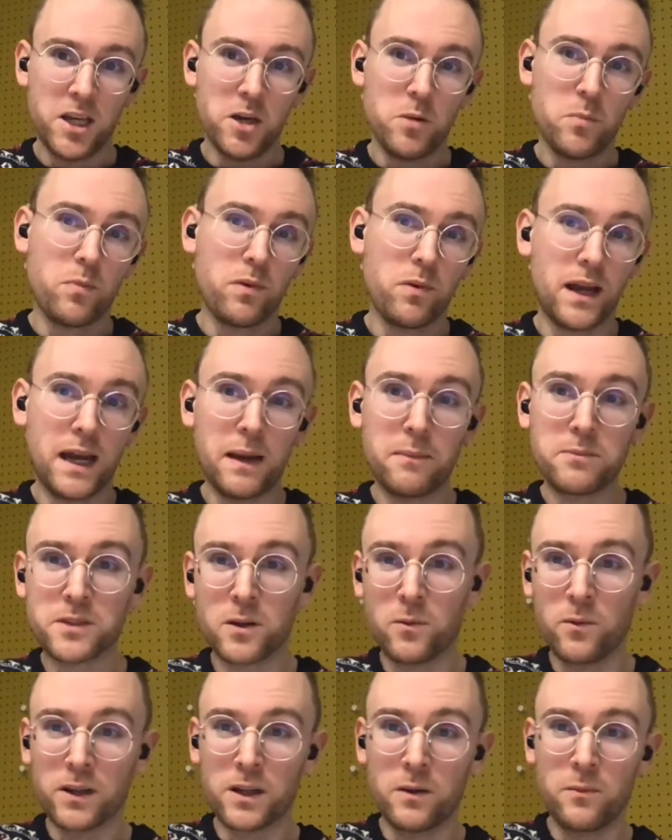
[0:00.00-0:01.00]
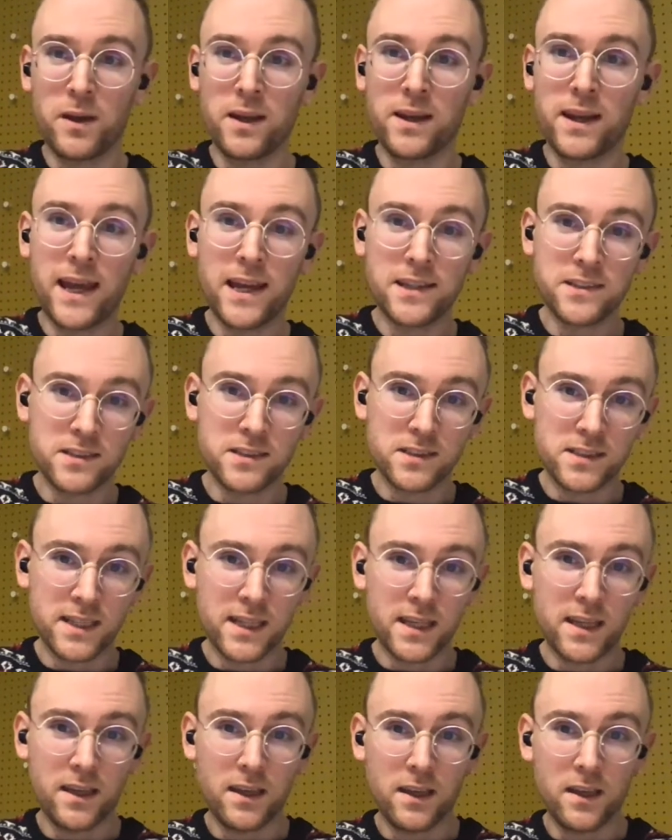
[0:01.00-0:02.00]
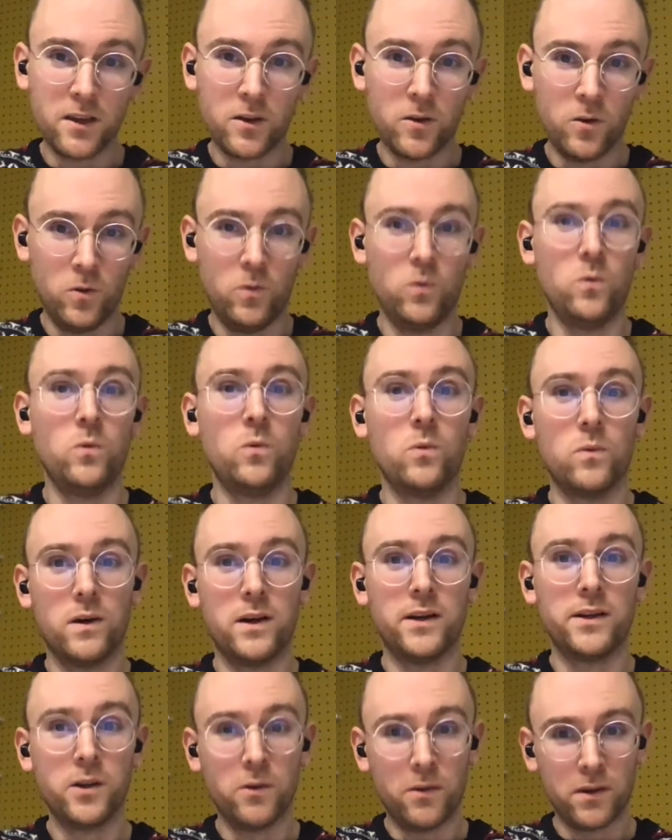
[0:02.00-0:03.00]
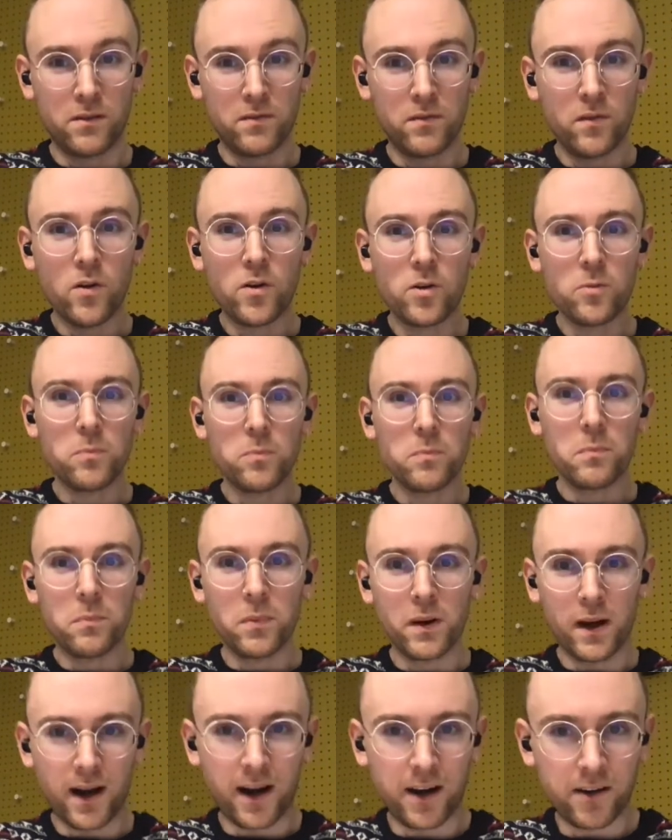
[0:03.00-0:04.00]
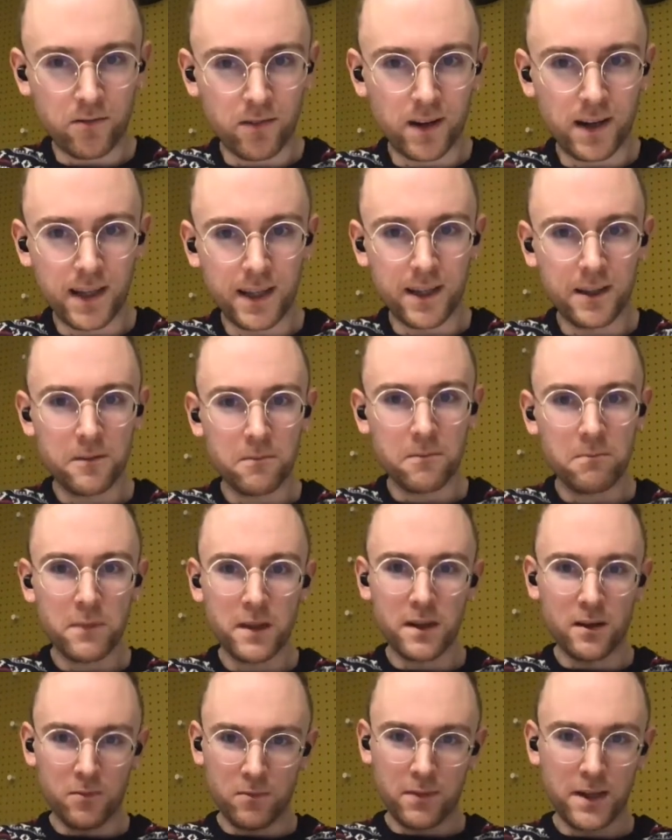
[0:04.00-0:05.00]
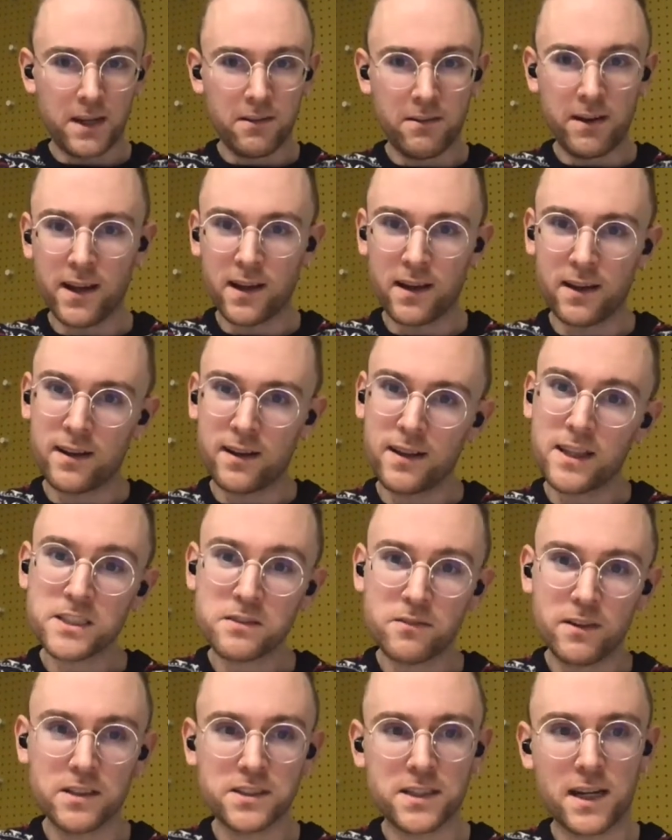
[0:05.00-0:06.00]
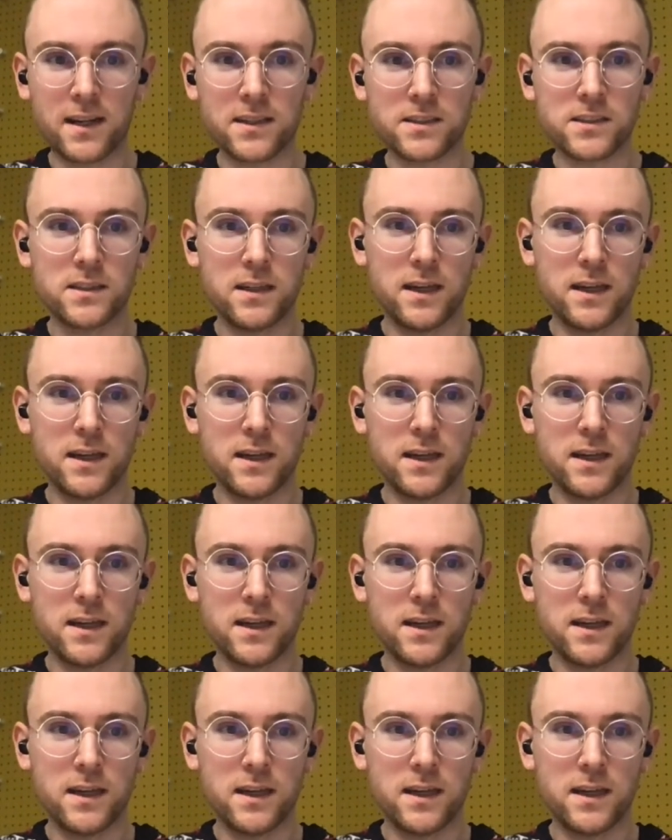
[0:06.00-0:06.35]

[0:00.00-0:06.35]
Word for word: Perhaps they're working with an agency who are doing it for them, but aren't really, you know, iterating on it. It's a real challenge.